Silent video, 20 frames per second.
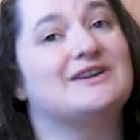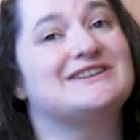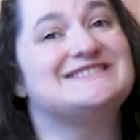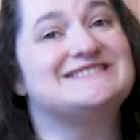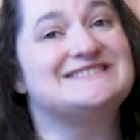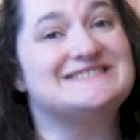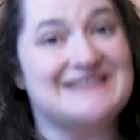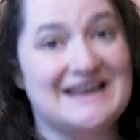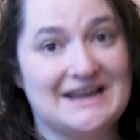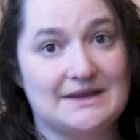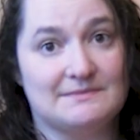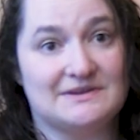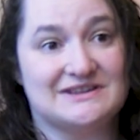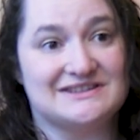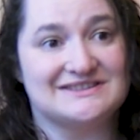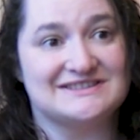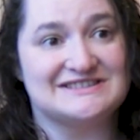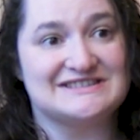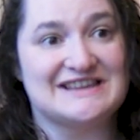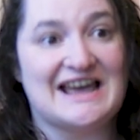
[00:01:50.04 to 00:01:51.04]
body
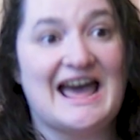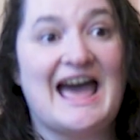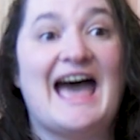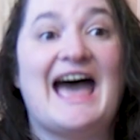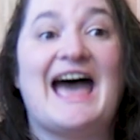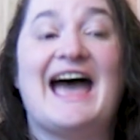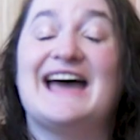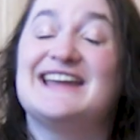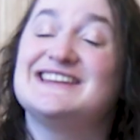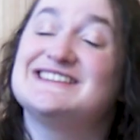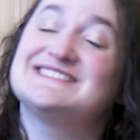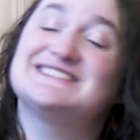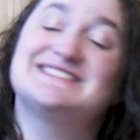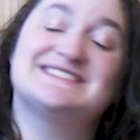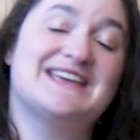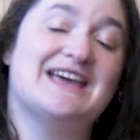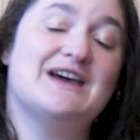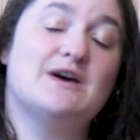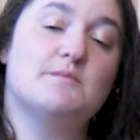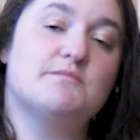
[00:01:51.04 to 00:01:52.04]
segments and a
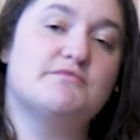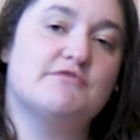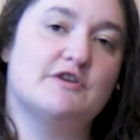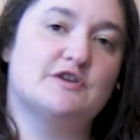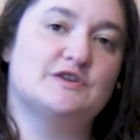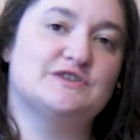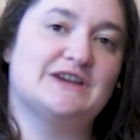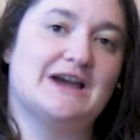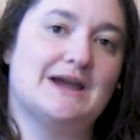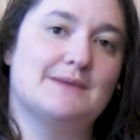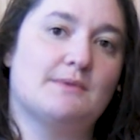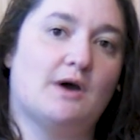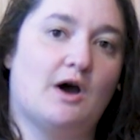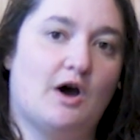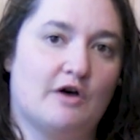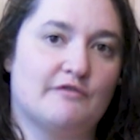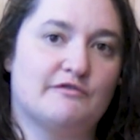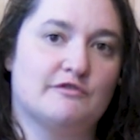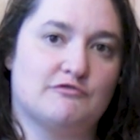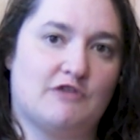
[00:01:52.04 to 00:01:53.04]
scale prototype
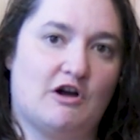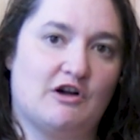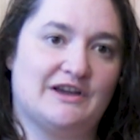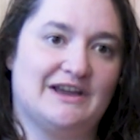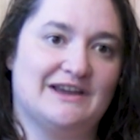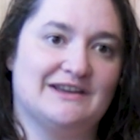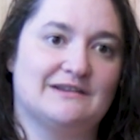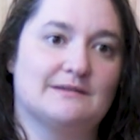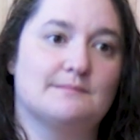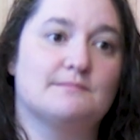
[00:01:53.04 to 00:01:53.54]
of a rocket,